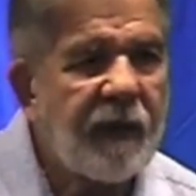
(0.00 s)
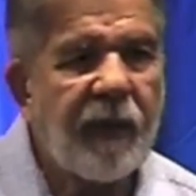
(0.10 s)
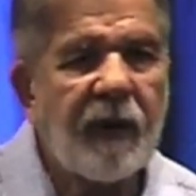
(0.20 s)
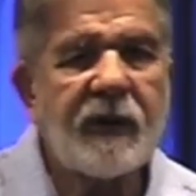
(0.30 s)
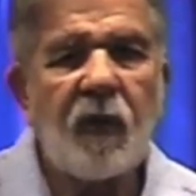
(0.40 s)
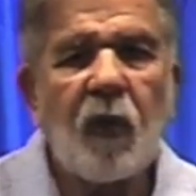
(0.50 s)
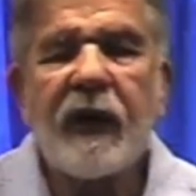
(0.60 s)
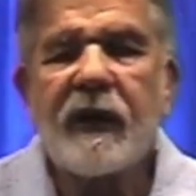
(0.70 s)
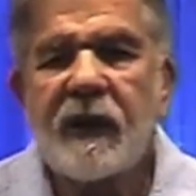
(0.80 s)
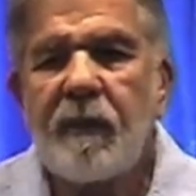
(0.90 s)
the person,
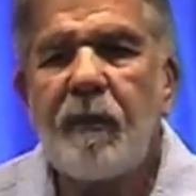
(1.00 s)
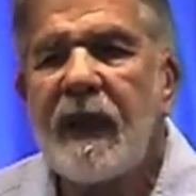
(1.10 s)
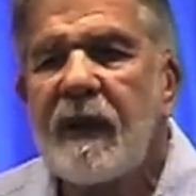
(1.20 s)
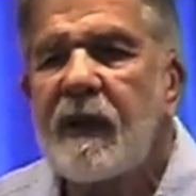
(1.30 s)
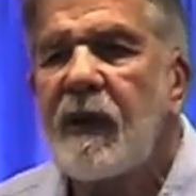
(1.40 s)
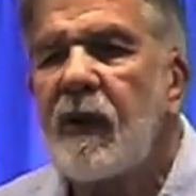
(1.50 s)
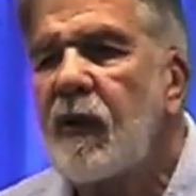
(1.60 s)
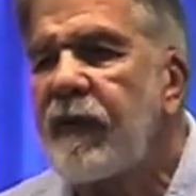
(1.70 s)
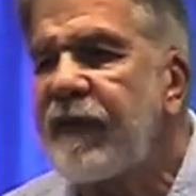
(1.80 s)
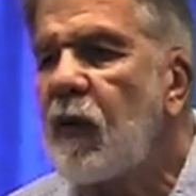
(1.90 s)
what does it mean to
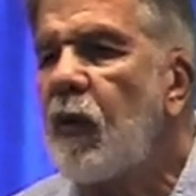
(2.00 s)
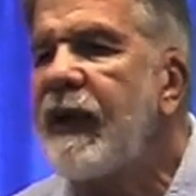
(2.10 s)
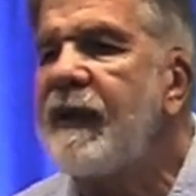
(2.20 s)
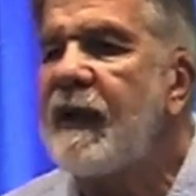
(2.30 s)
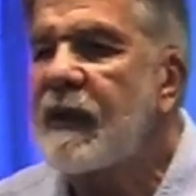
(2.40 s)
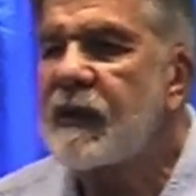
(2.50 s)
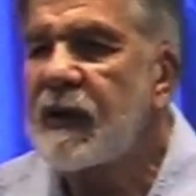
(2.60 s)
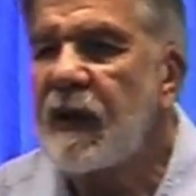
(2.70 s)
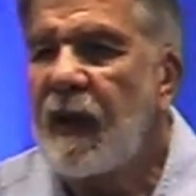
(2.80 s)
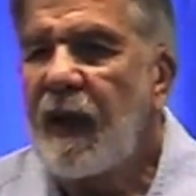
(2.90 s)
you if you win this?